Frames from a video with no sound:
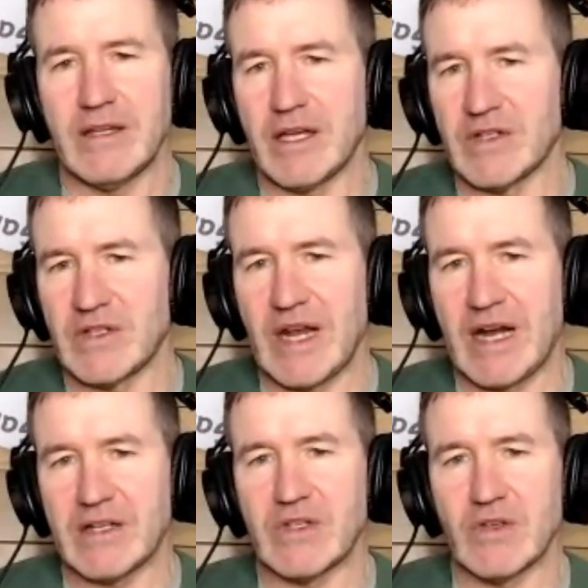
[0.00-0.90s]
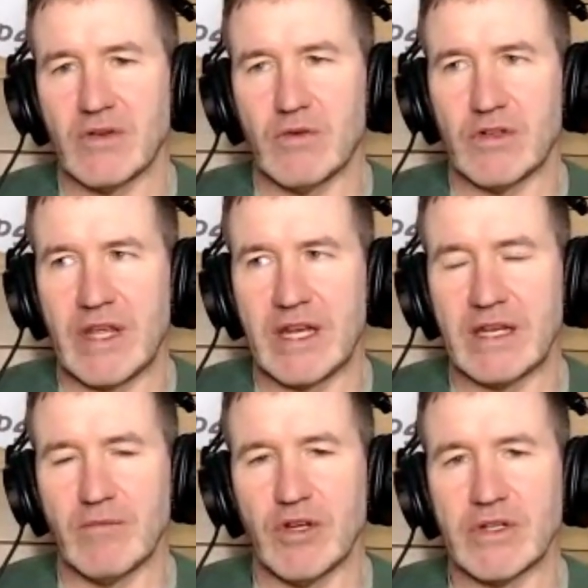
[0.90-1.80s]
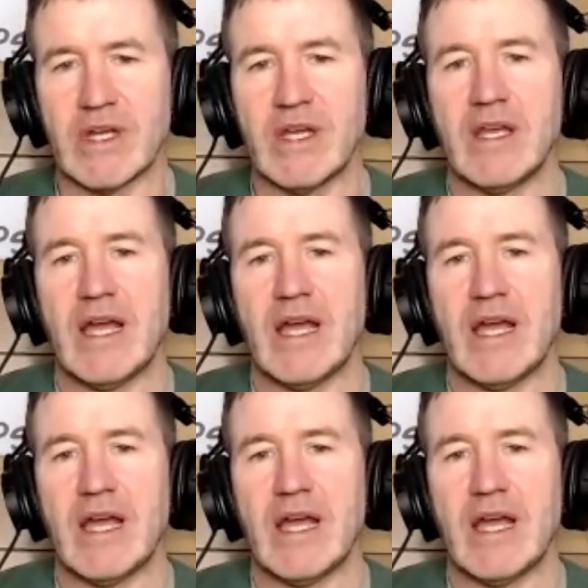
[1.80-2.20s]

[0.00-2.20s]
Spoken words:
you can start to sow towards the end of the month.